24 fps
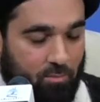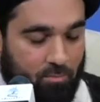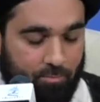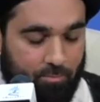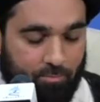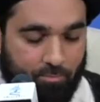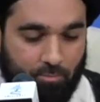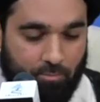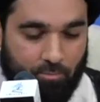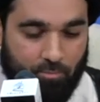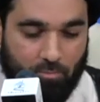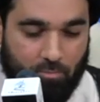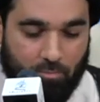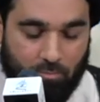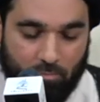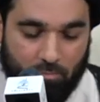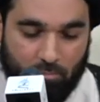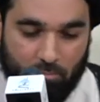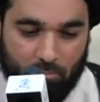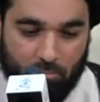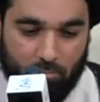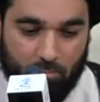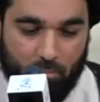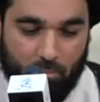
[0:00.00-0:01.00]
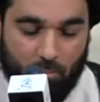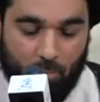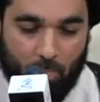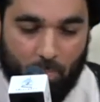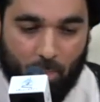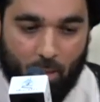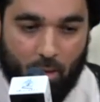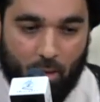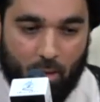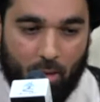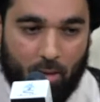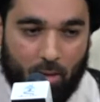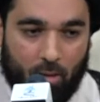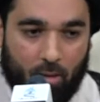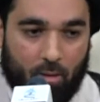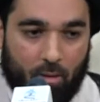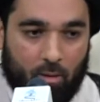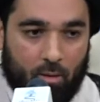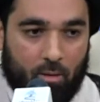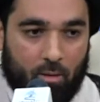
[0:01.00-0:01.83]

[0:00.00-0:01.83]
(silence)